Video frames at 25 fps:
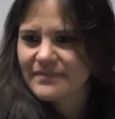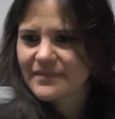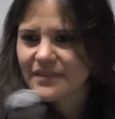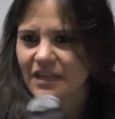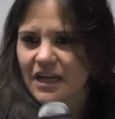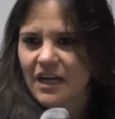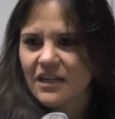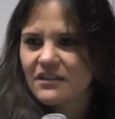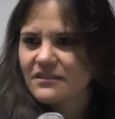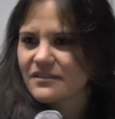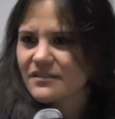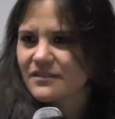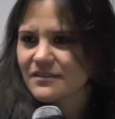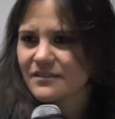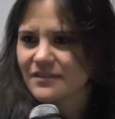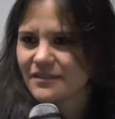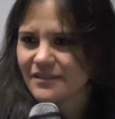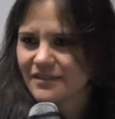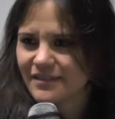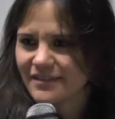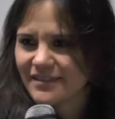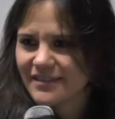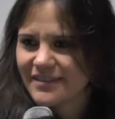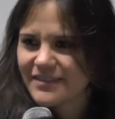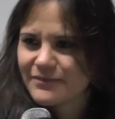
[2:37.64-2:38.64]
Goals,
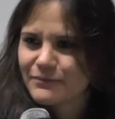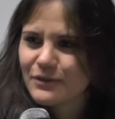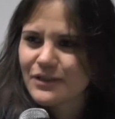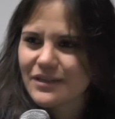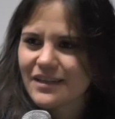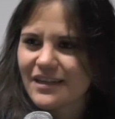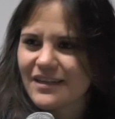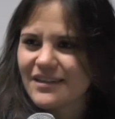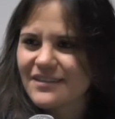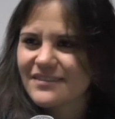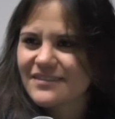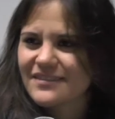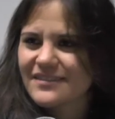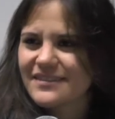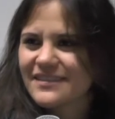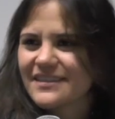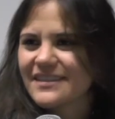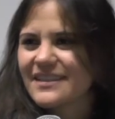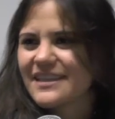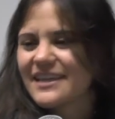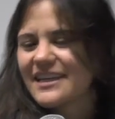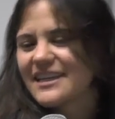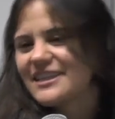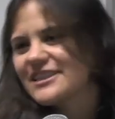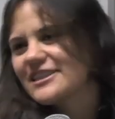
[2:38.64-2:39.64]
more goals
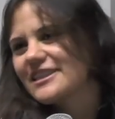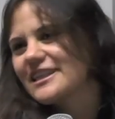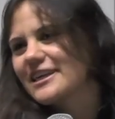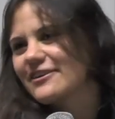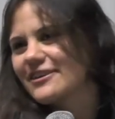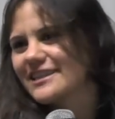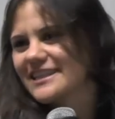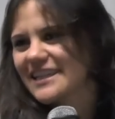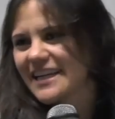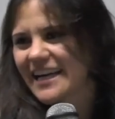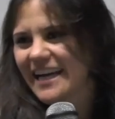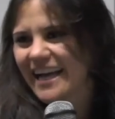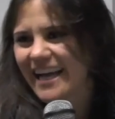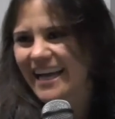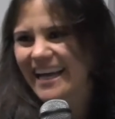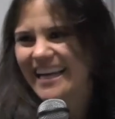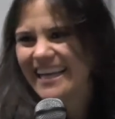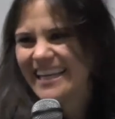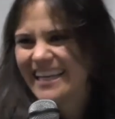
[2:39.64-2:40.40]
until I retire.